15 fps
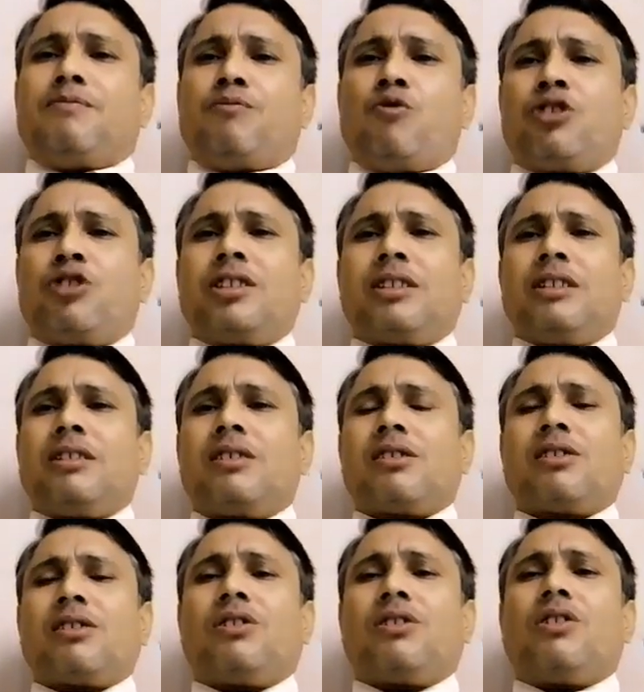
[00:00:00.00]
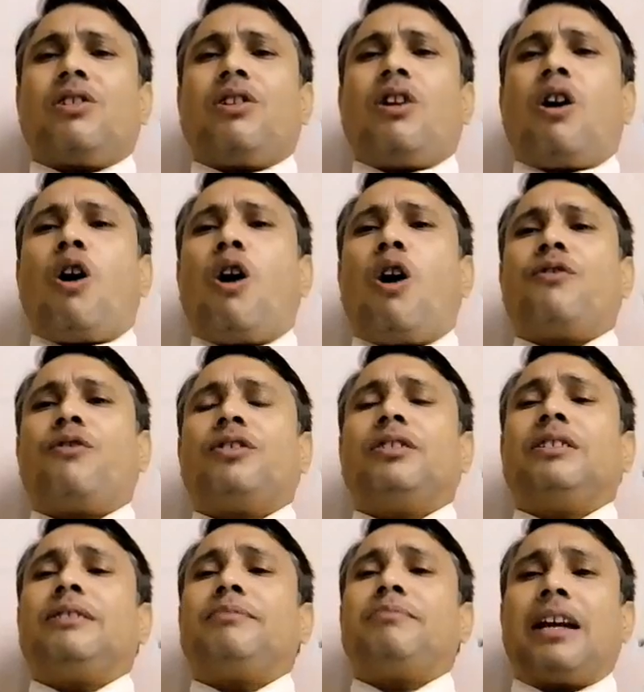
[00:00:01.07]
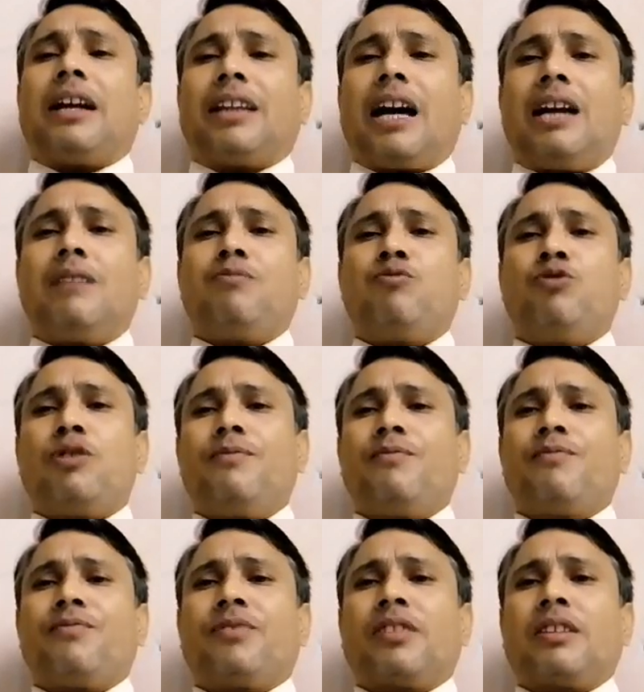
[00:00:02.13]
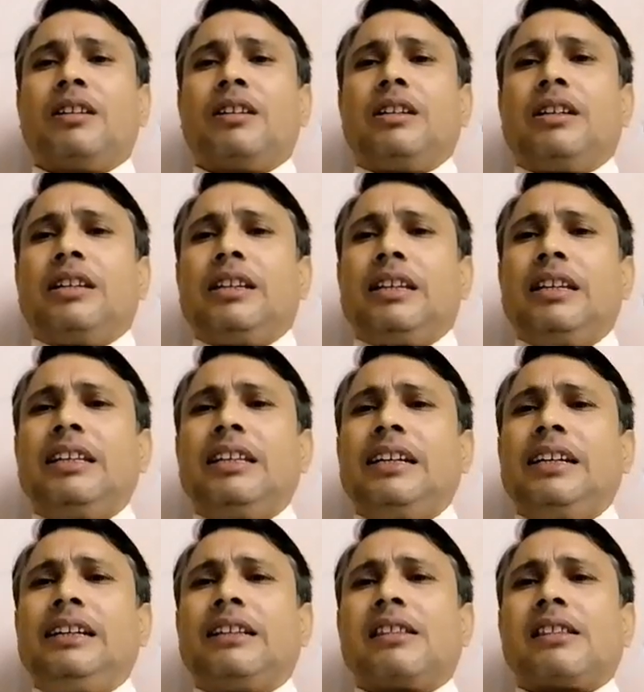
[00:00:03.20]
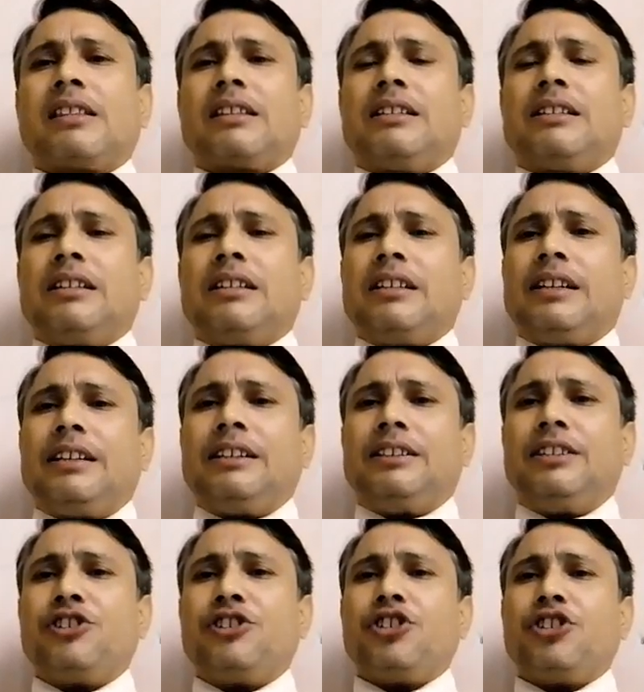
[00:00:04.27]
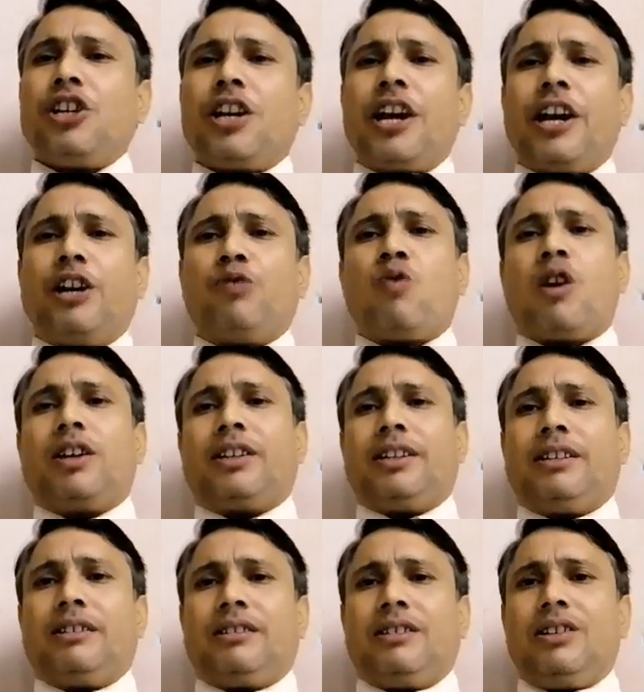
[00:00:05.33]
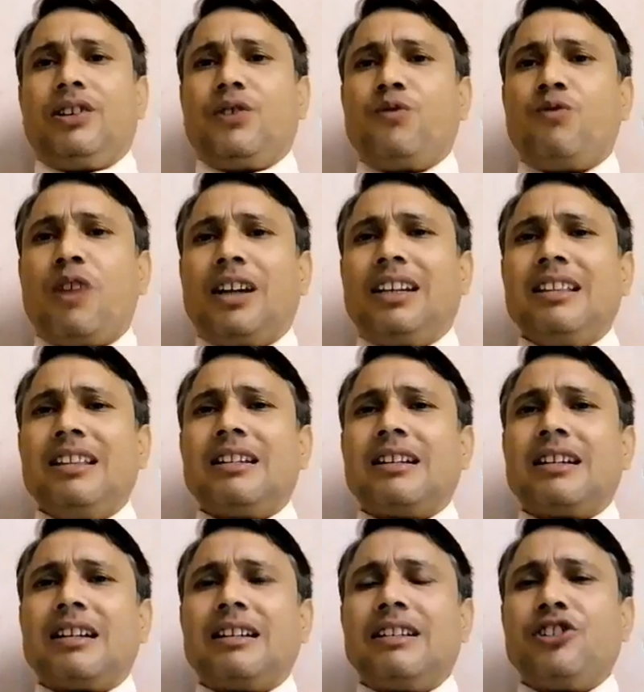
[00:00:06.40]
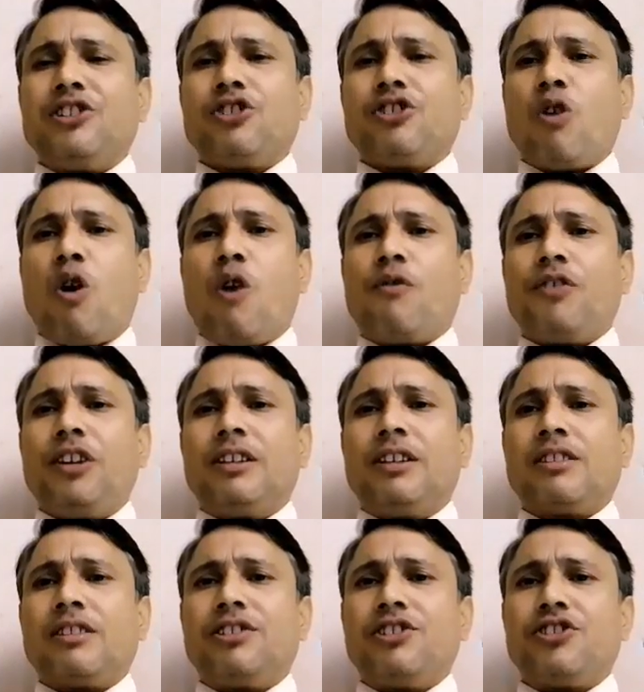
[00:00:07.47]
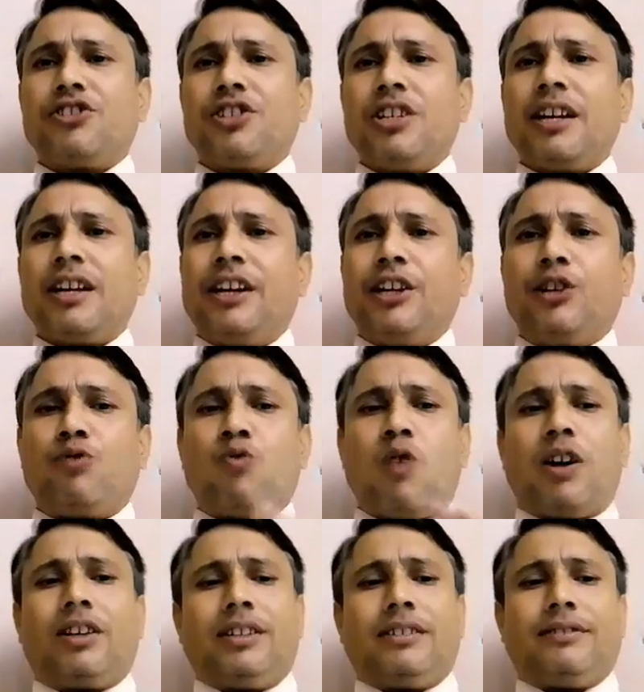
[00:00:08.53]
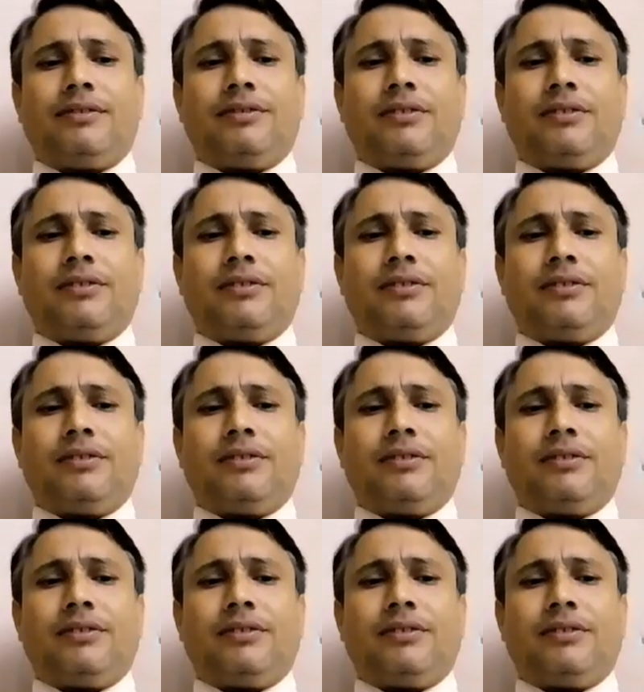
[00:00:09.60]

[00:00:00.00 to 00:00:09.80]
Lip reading: positions of Patalpuram in its district headquarters. What is the condition of its district headquarters?